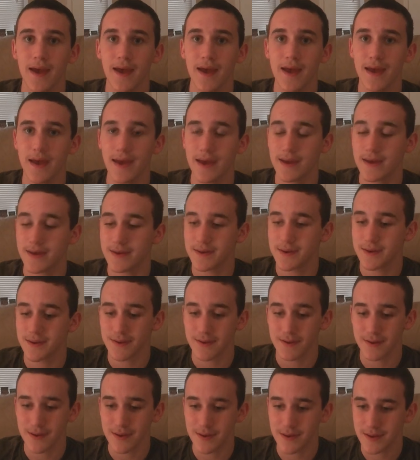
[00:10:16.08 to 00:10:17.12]
And
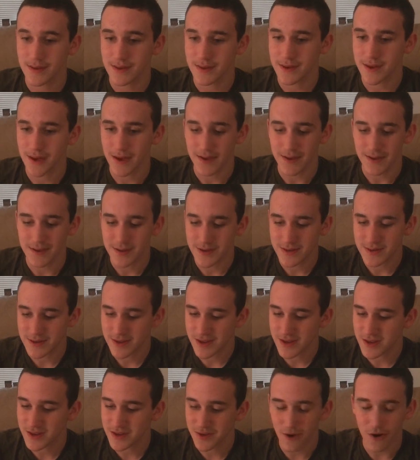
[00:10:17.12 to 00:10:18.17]
yeah, just
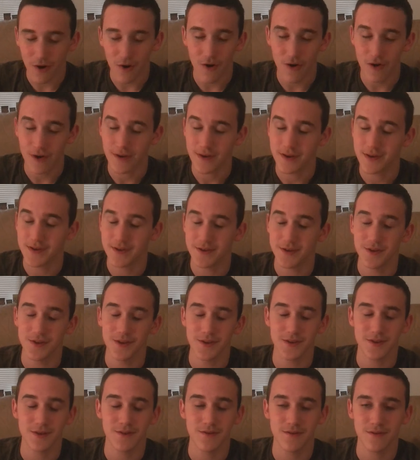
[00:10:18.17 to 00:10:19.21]
his art is
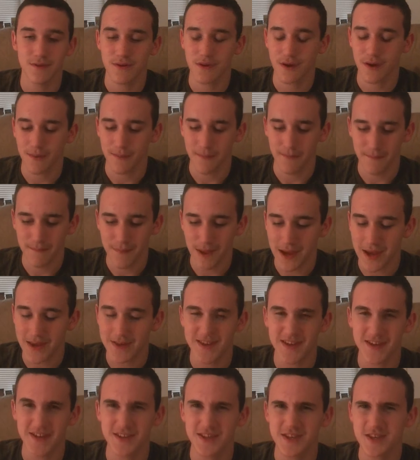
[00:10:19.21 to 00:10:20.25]
just
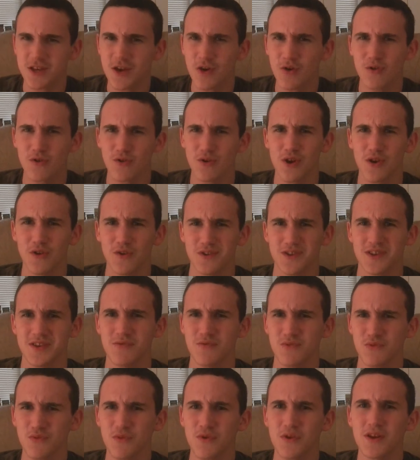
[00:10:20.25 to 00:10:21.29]
amazing. It's so gross. It
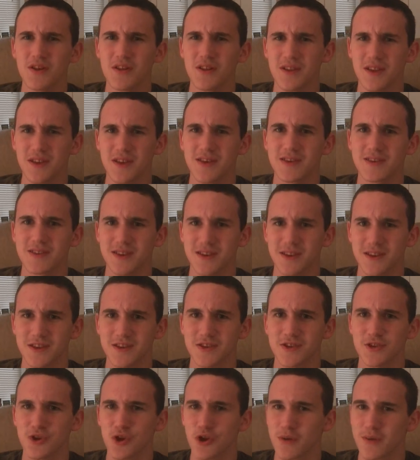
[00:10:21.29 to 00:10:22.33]
really is like
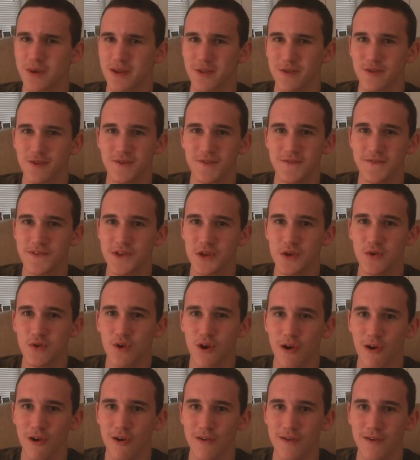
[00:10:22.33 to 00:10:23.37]
disturbing. There's few
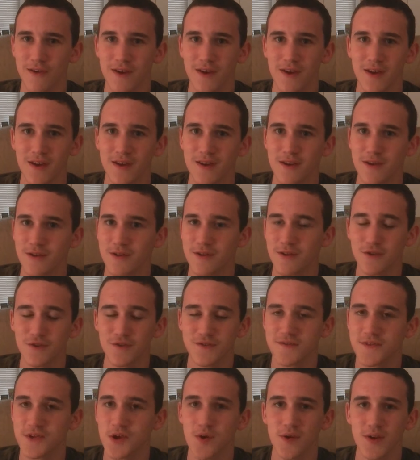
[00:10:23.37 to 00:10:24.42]

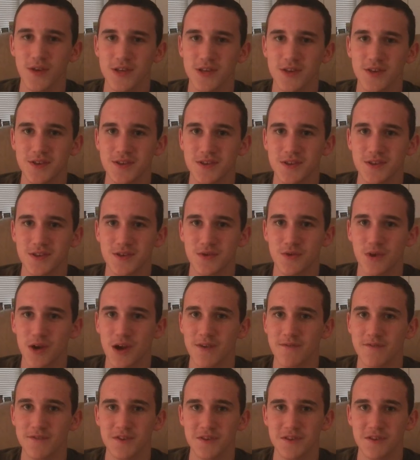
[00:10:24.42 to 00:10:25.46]
instances to where
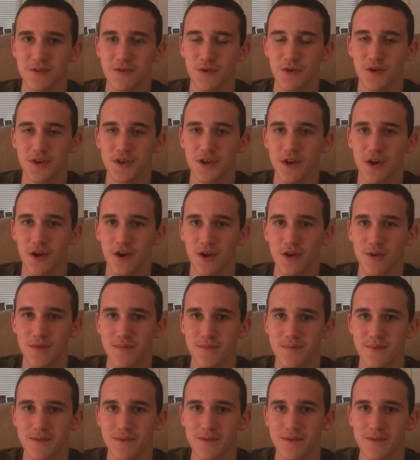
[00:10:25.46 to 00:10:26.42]
I've just looked at art and